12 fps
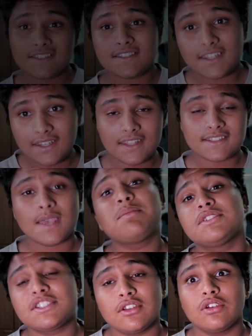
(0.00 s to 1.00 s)
Today's
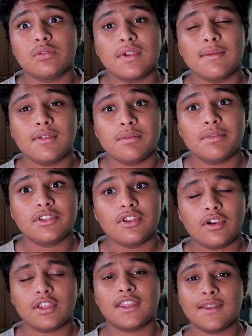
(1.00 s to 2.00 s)
episode we will be
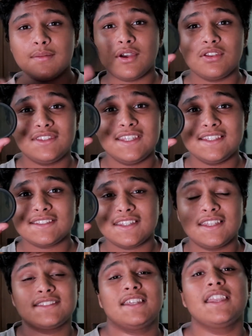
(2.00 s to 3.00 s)
talking about these
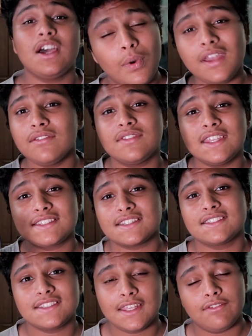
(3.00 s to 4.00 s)
things and how one of these
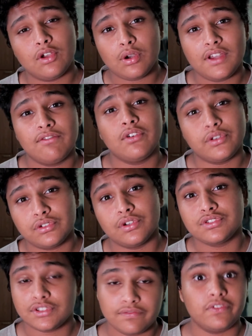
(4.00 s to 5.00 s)
can save your
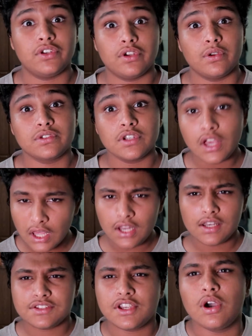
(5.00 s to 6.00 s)
photos and videos. Let's